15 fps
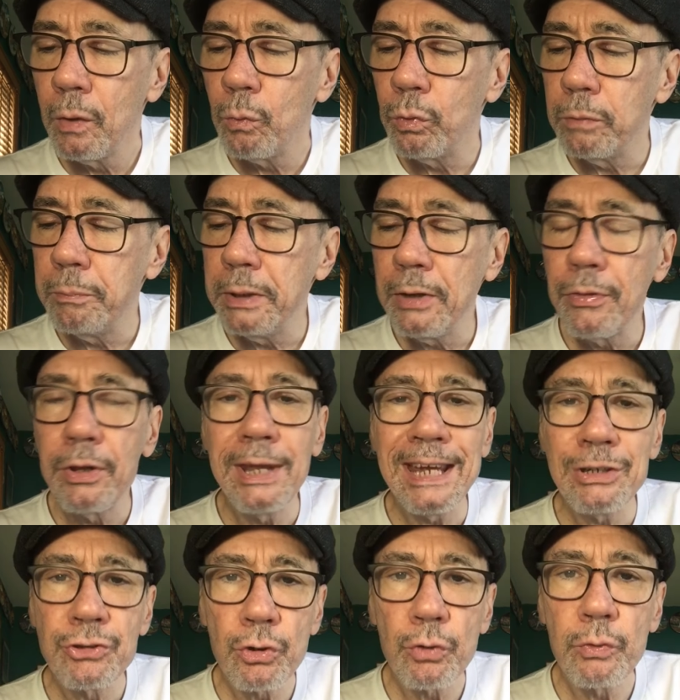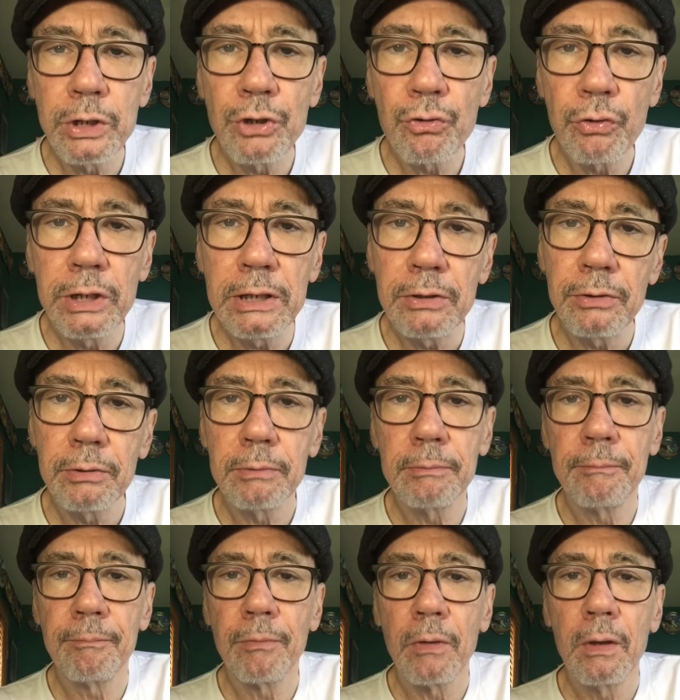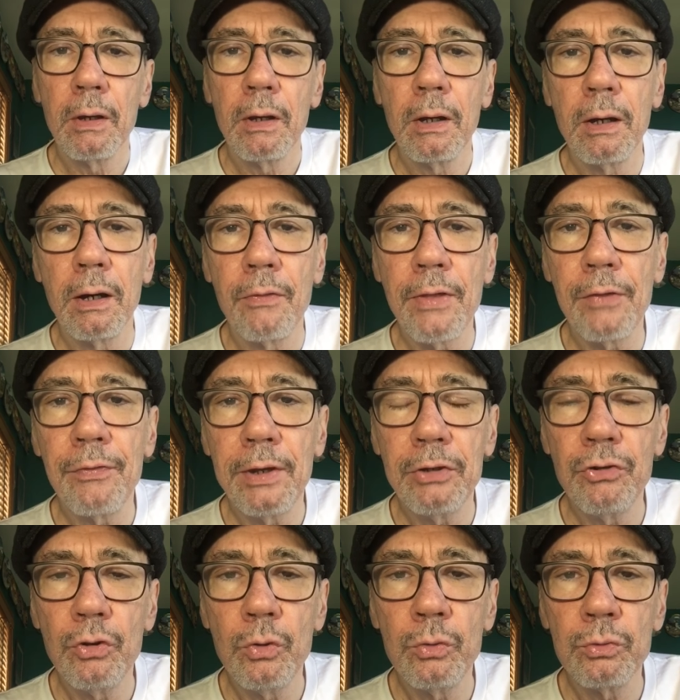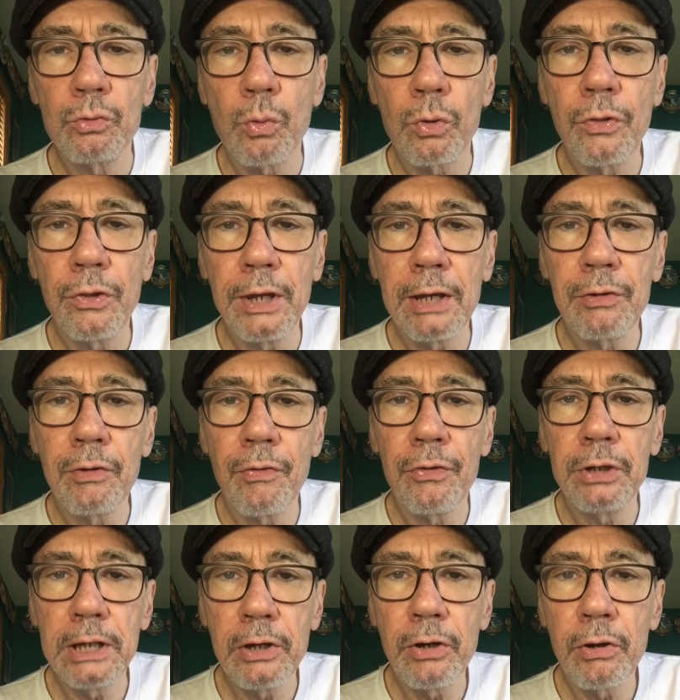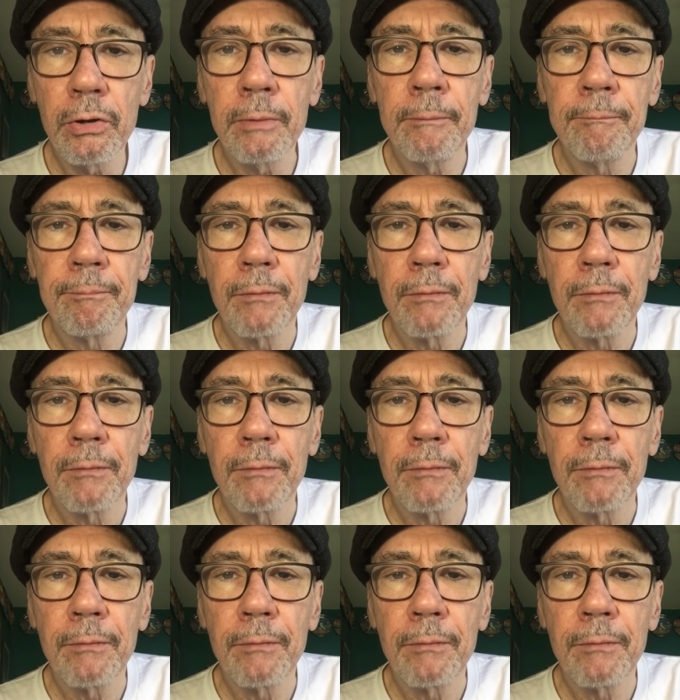would be the nature retreat that they do toward the end of the year,